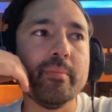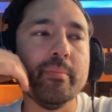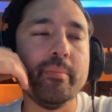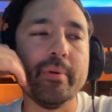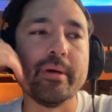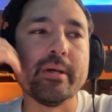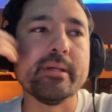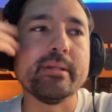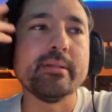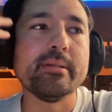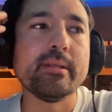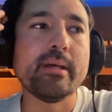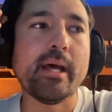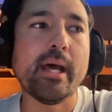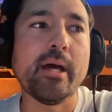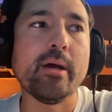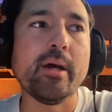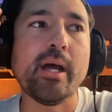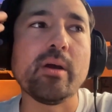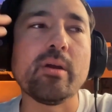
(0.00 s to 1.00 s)
but
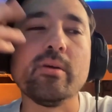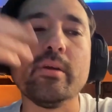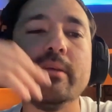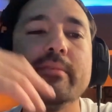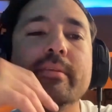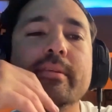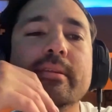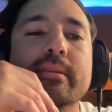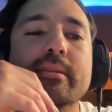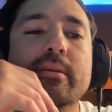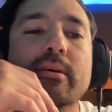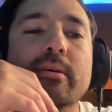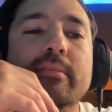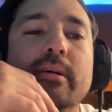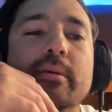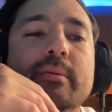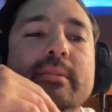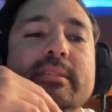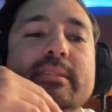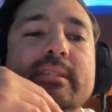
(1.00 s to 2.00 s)
I don't even know if
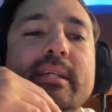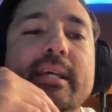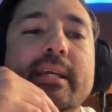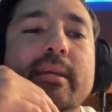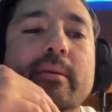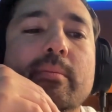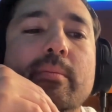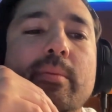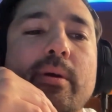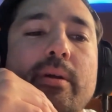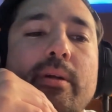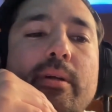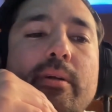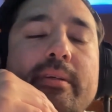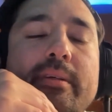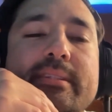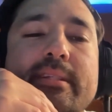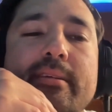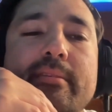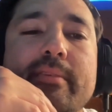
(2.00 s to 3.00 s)
I would say embargo
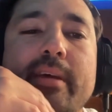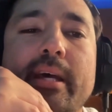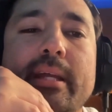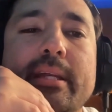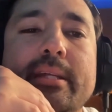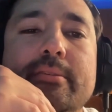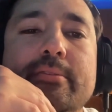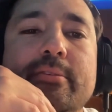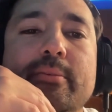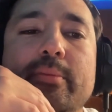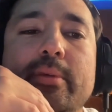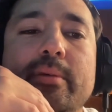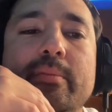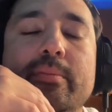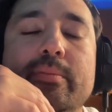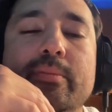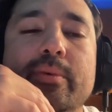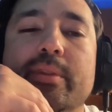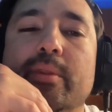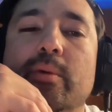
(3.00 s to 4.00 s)
is an advantage for me
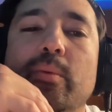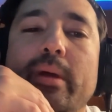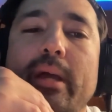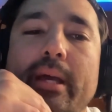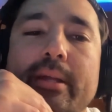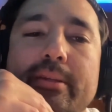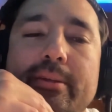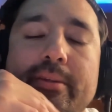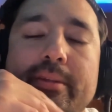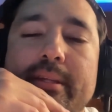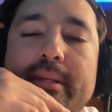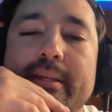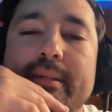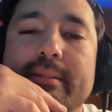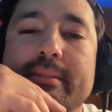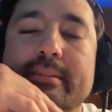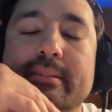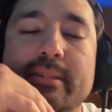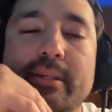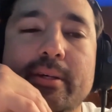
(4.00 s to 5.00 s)
with the way I do
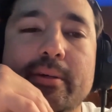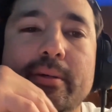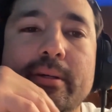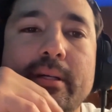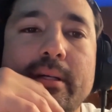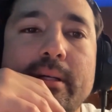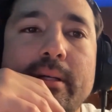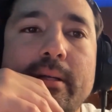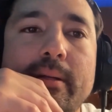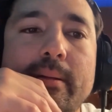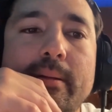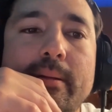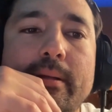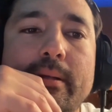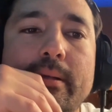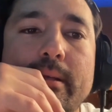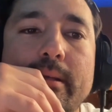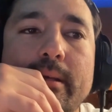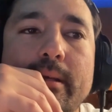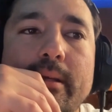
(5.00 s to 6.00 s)
things. So
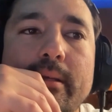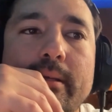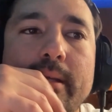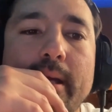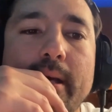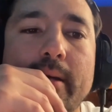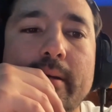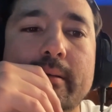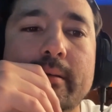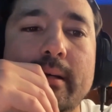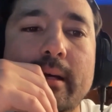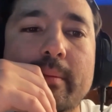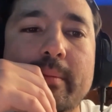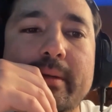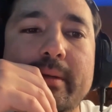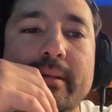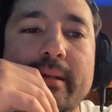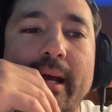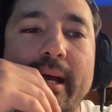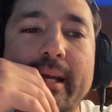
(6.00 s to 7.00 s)
yeah, I
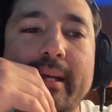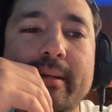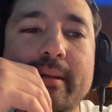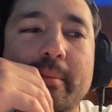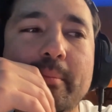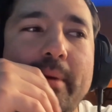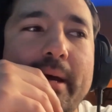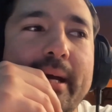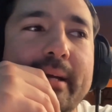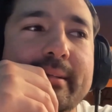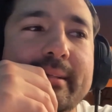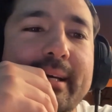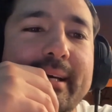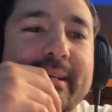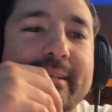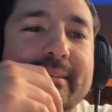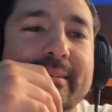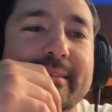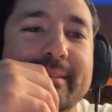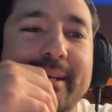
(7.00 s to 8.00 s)
mean, I can unpack
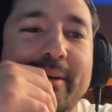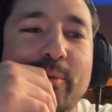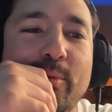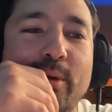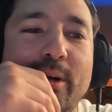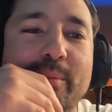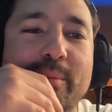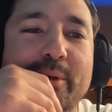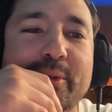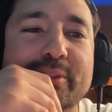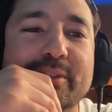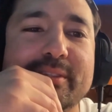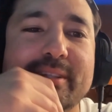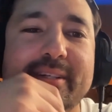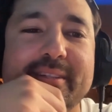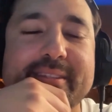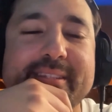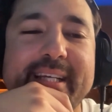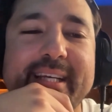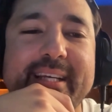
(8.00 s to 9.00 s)
that raw emotion
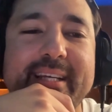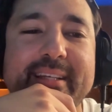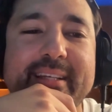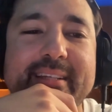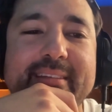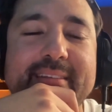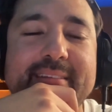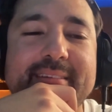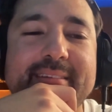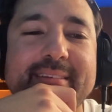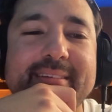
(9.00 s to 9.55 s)
all day, and